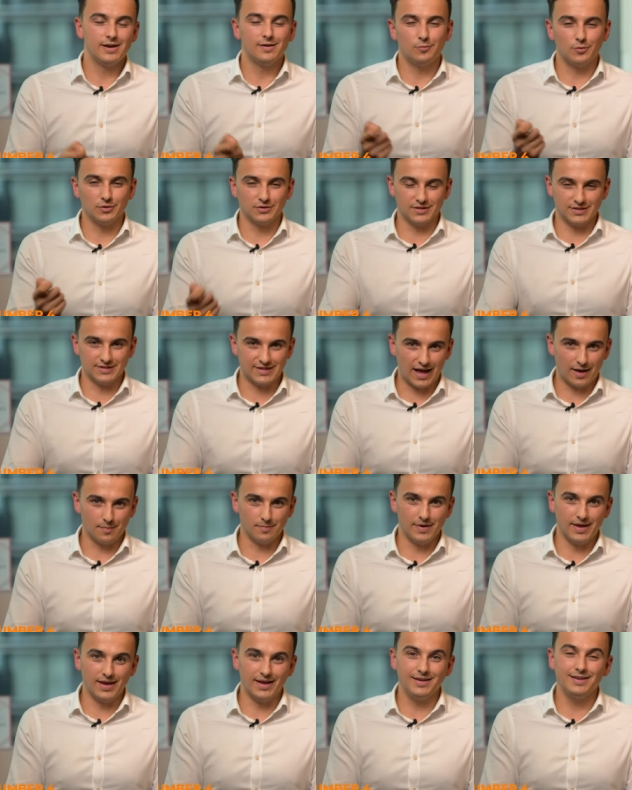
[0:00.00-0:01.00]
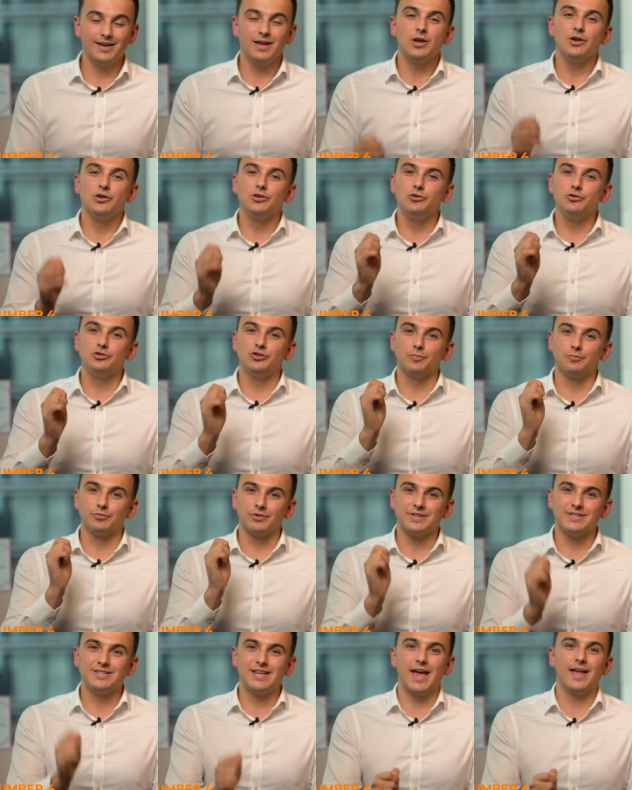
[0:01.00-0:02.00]
What does that mean? You should
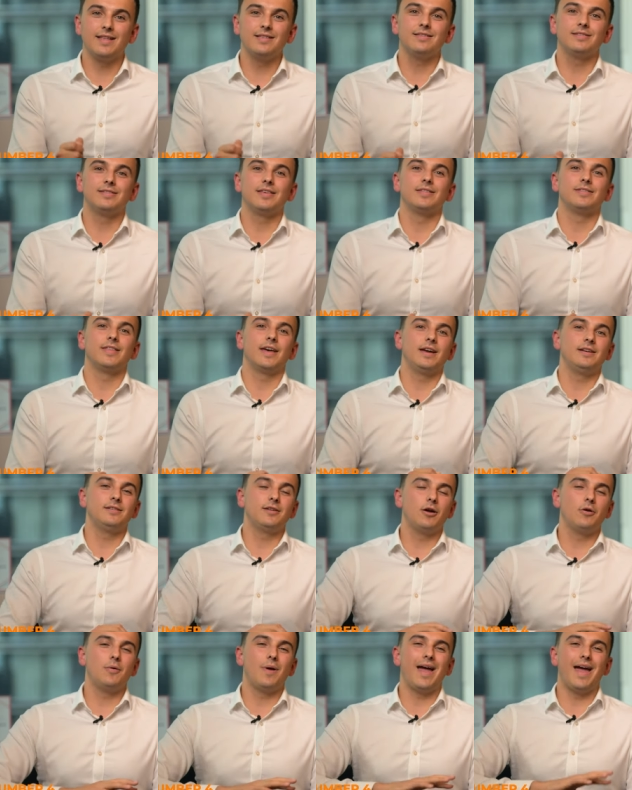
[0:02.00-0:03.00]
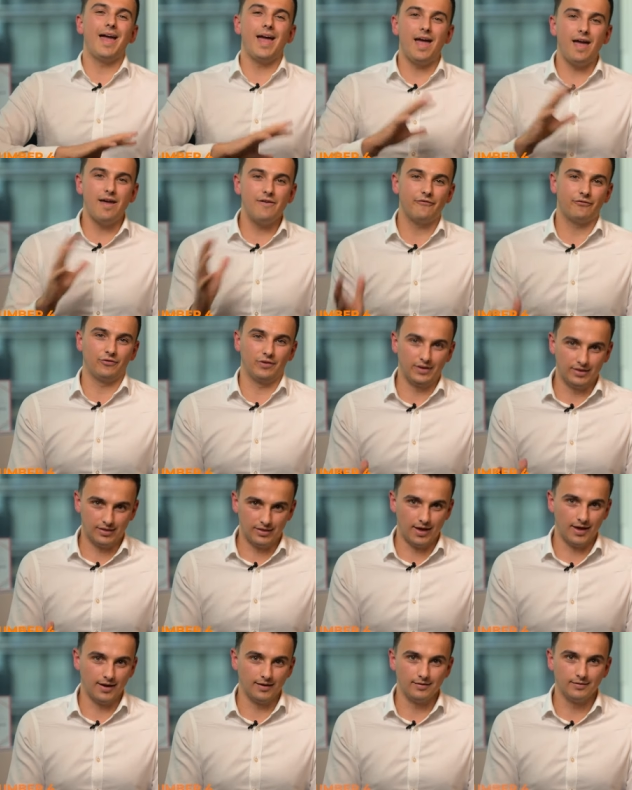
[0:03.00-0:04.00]
pretend that they know
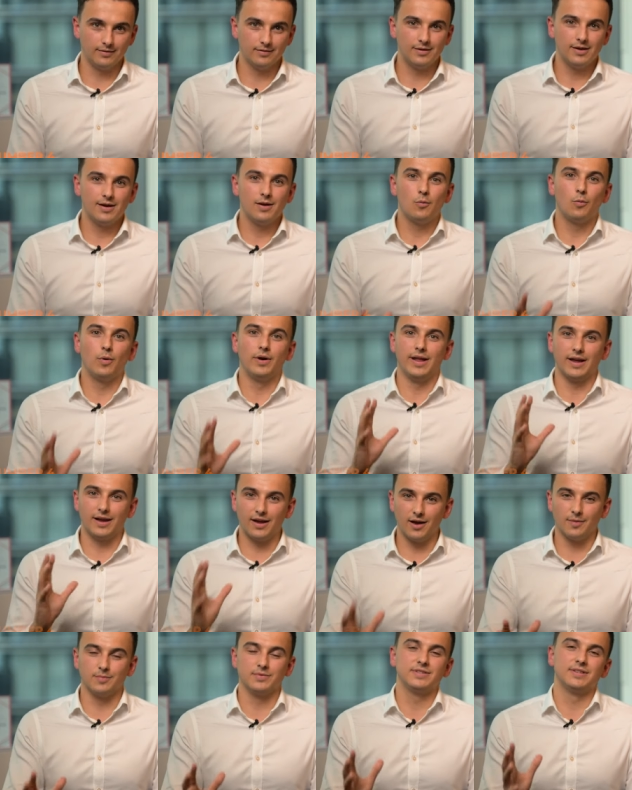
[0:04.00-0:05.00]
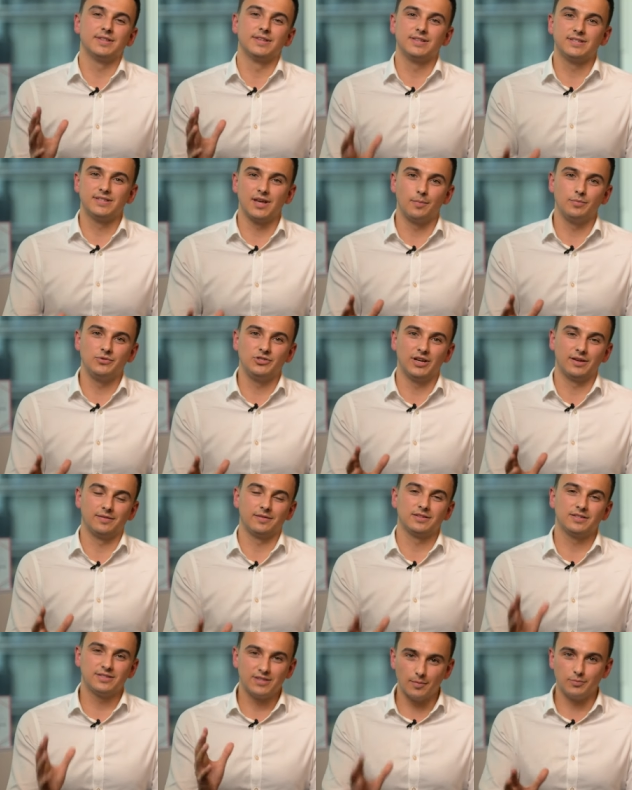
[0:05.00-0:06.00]
everything when it comes to the
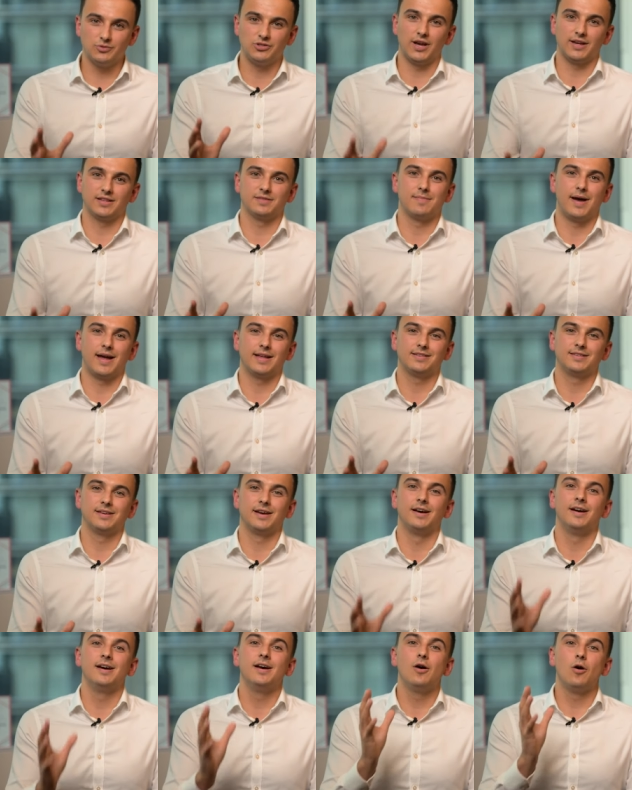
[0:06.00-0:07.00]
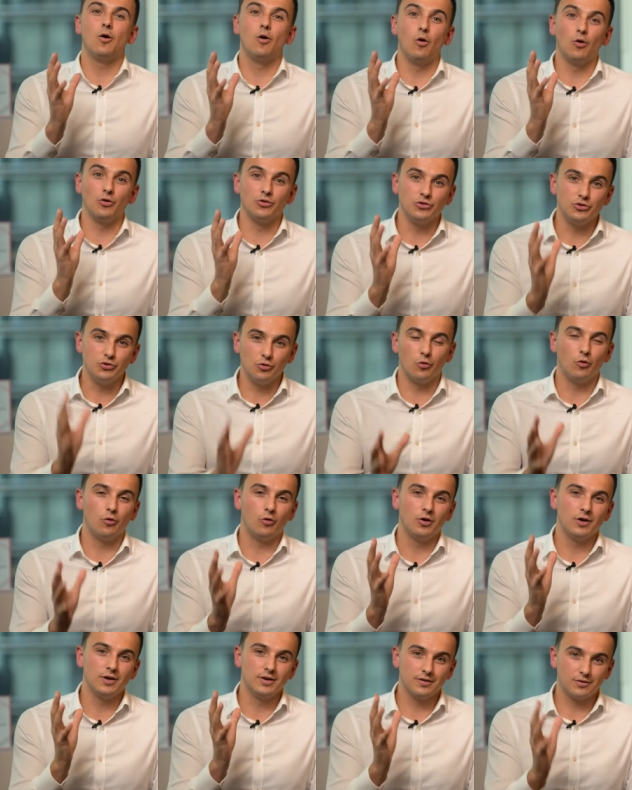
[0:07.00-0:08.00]
subject, subject matter on
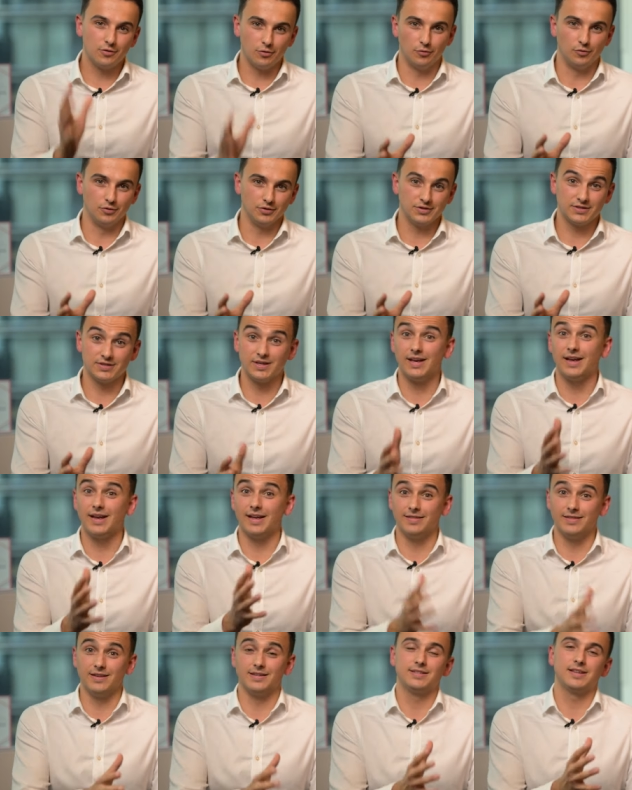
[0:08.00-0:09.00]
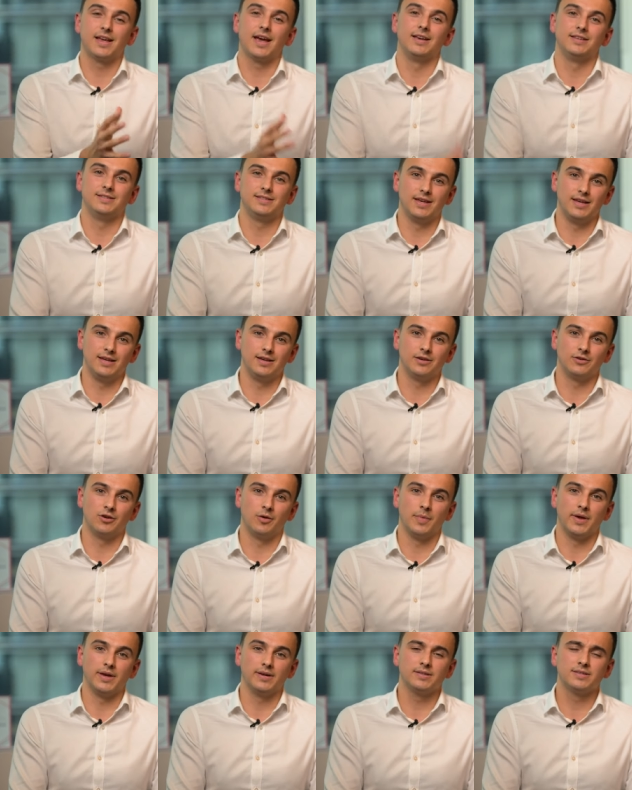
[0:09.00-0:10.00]
your course in this case,
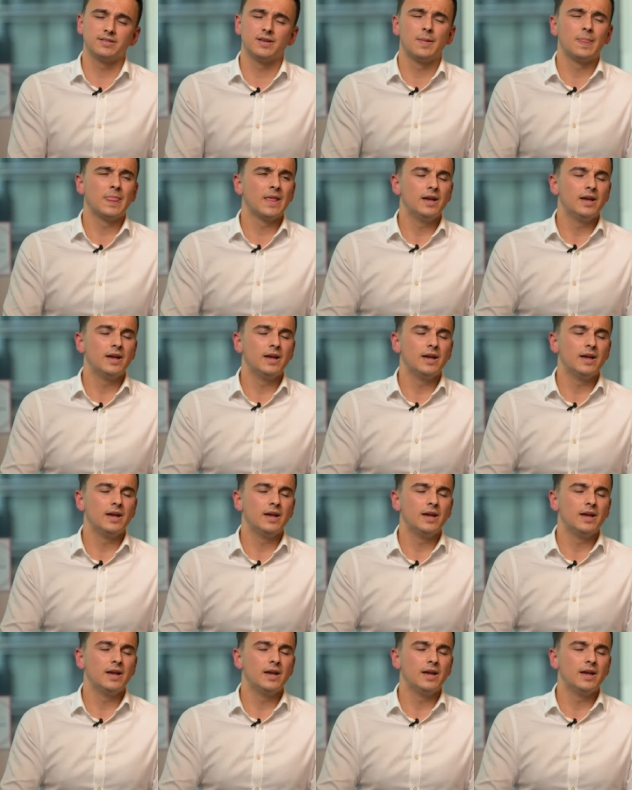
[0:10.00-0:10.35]
economics.